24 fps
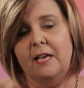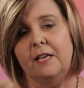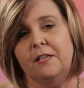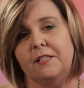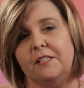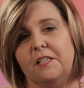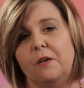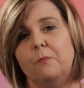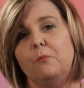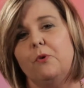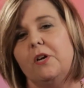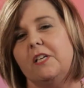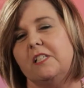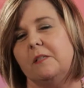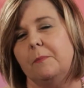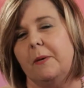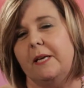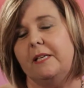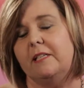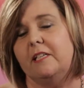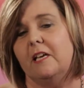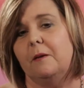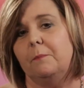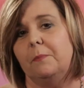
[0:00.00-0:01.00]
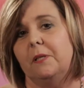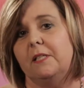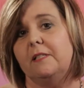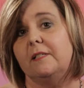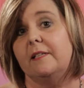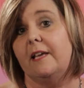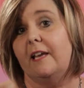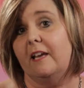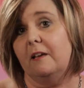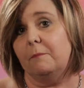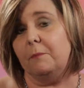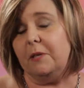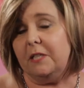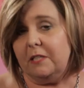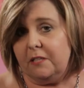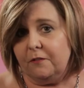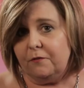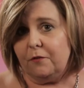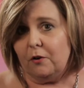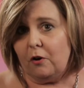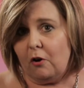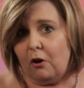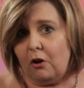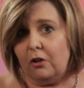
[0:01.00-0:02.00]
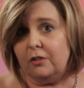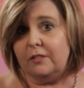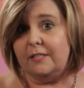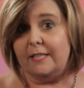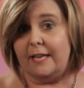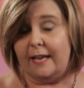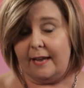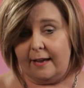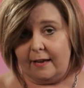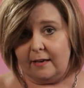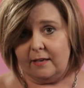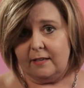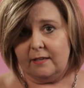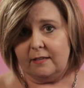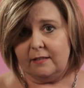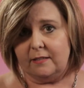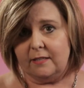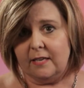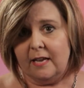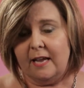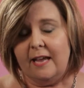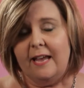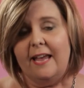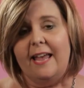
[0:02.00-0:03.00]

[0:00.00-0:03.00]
Some resume templates can be difficult to edit